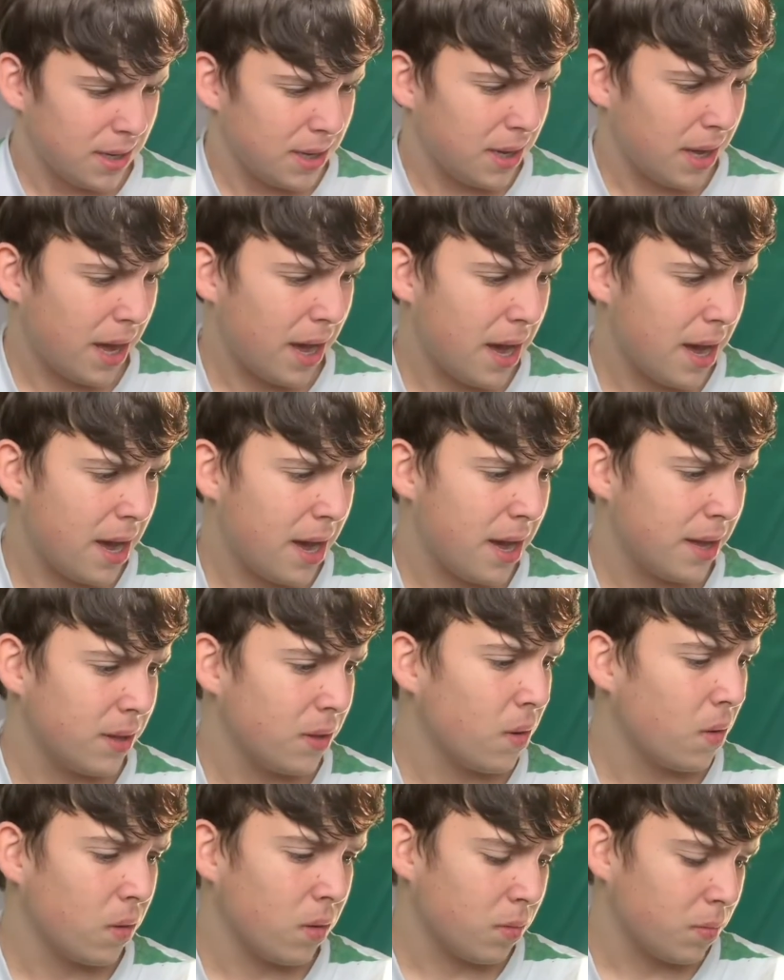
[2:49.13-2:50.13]

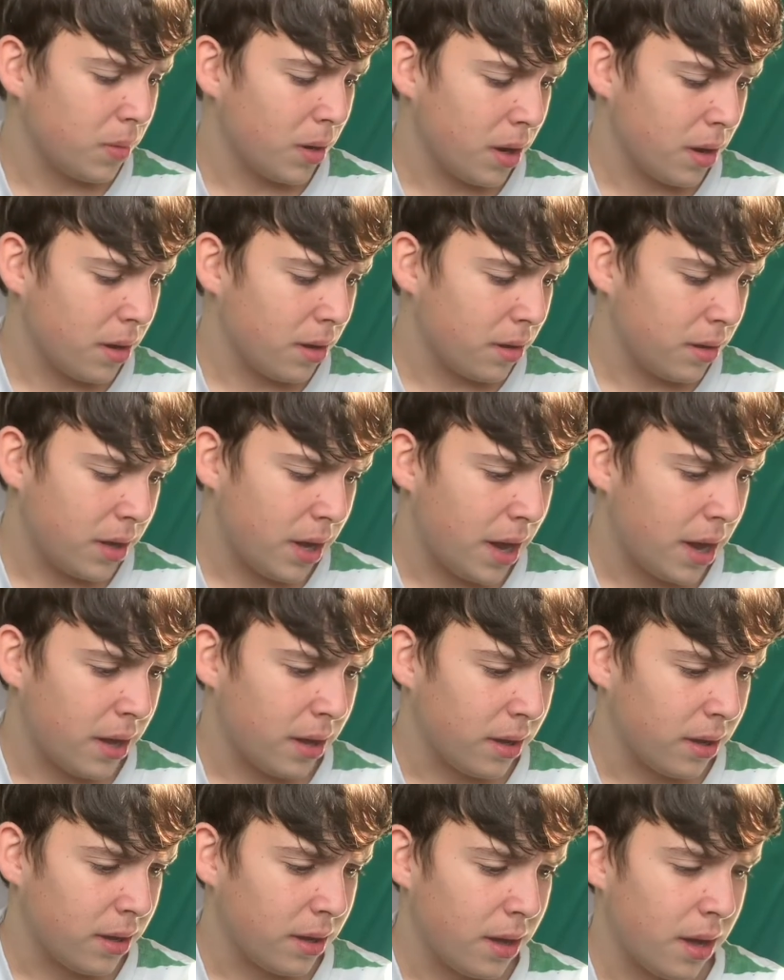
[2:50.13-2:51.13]
No, but yeah,
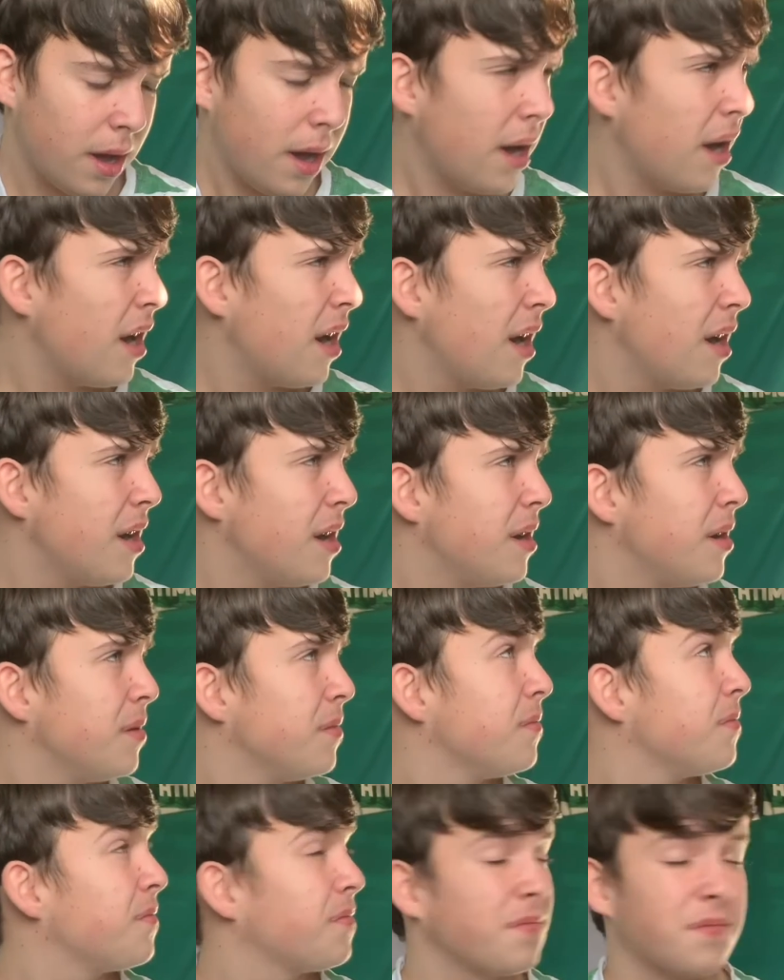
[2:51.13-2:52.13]
a
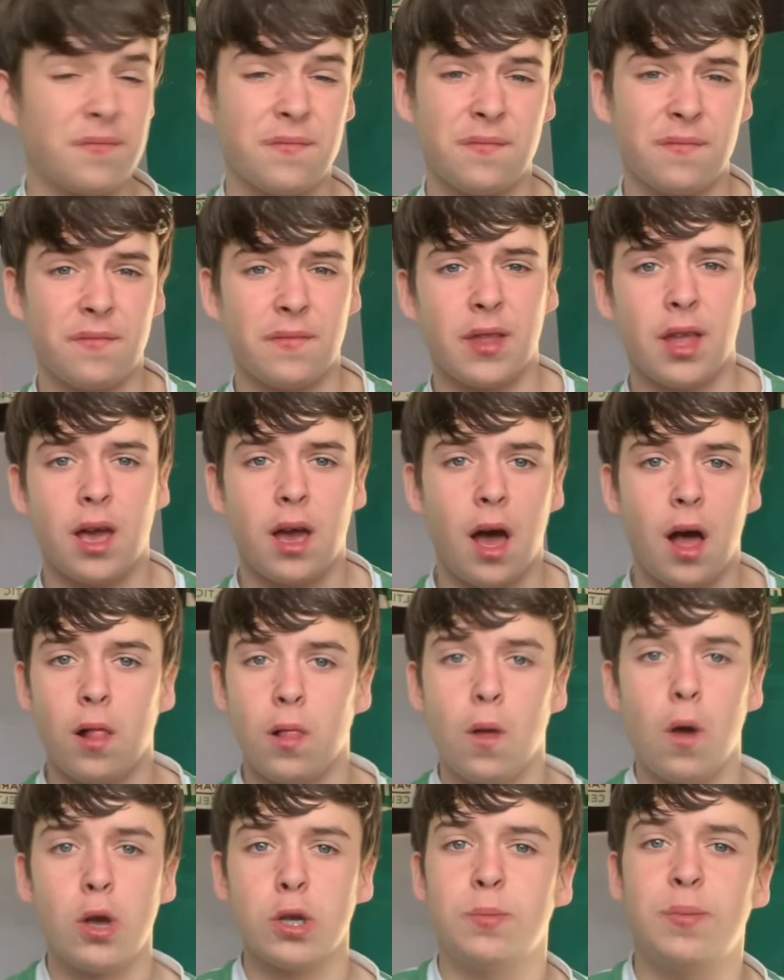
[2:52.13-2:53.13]

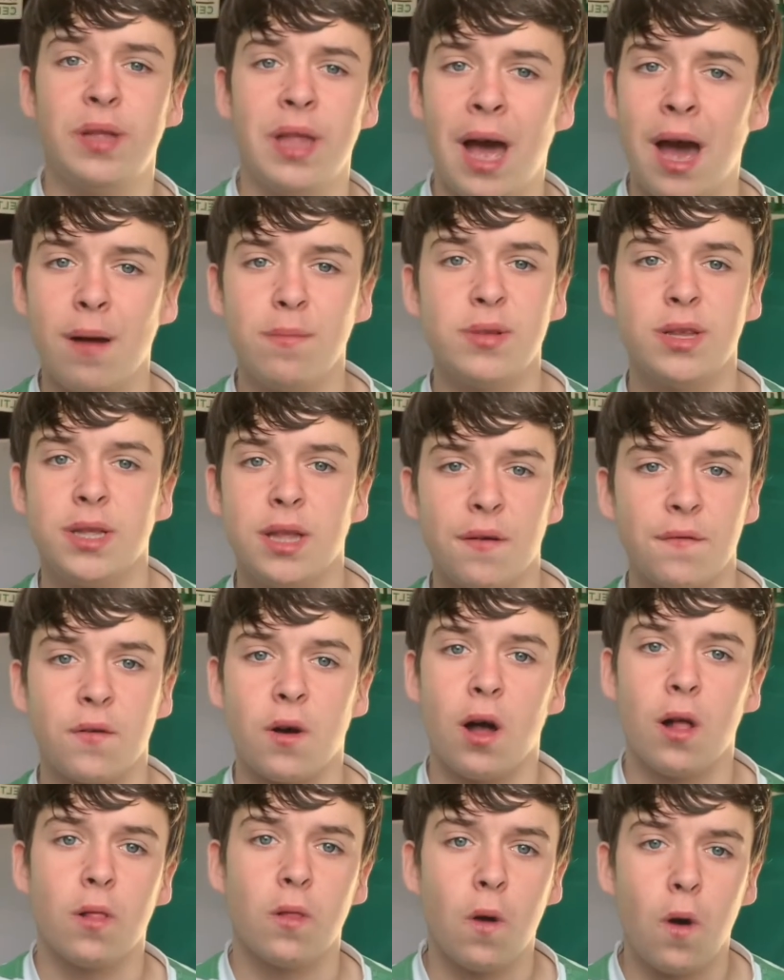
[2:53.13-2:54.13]
lot's been happening. I've
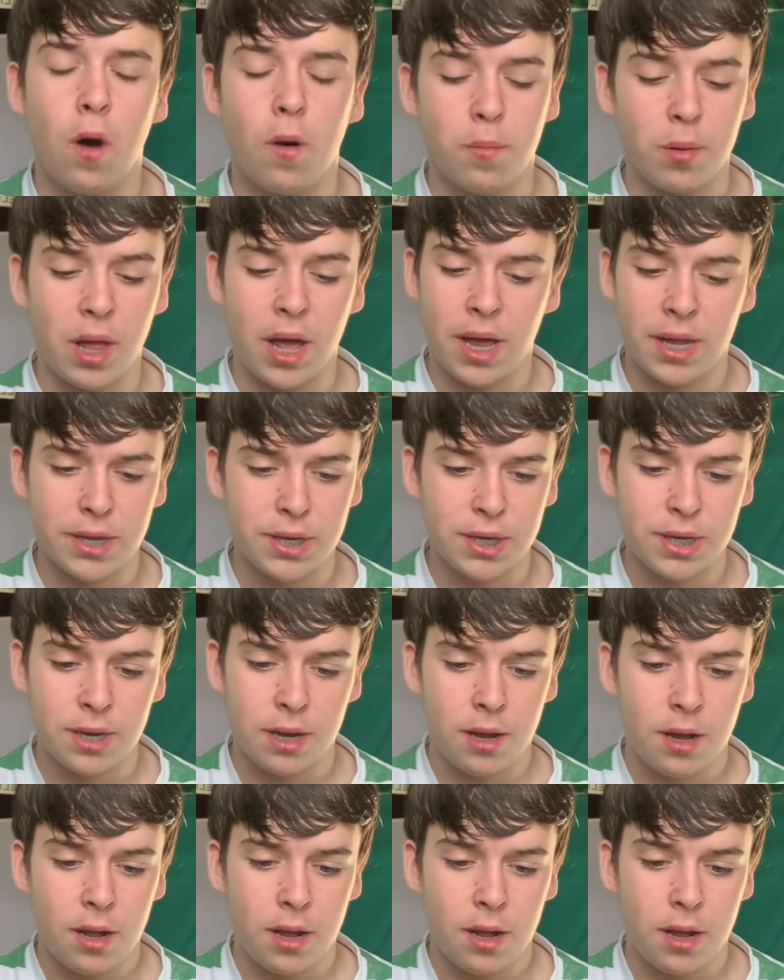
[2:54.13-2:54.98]
got a lot of plans.